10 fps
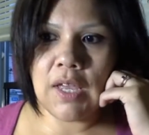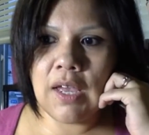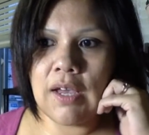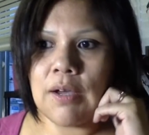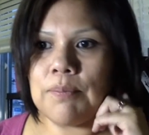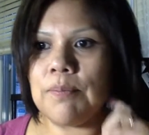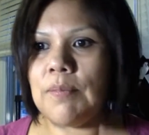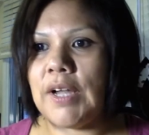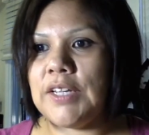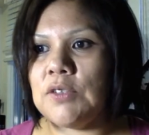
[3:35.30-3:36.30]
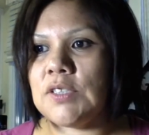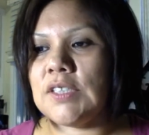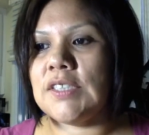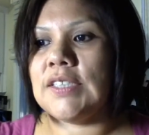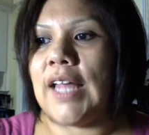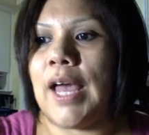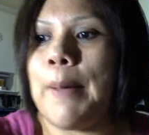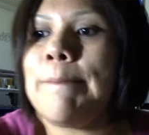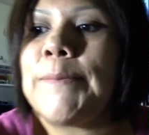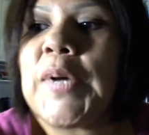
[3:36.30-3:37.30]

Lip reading: I used the stamp.